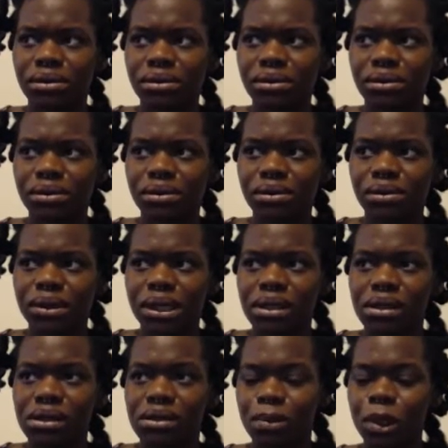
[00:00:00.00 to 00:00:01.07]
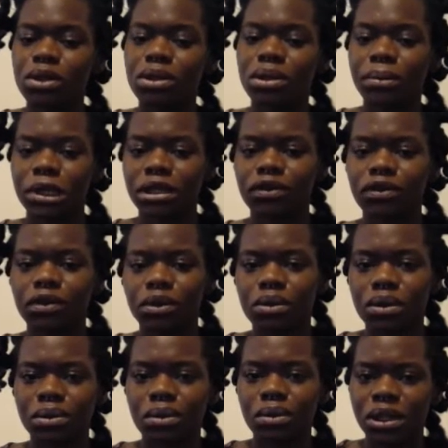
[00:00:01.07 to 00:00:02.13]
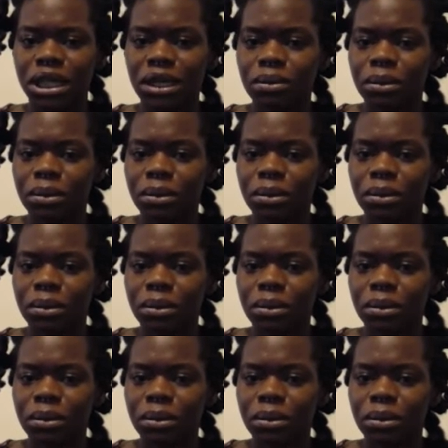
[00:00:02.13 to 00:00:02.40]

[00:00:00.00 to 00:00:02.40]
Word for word: or it's supposed to be difficult to wash out,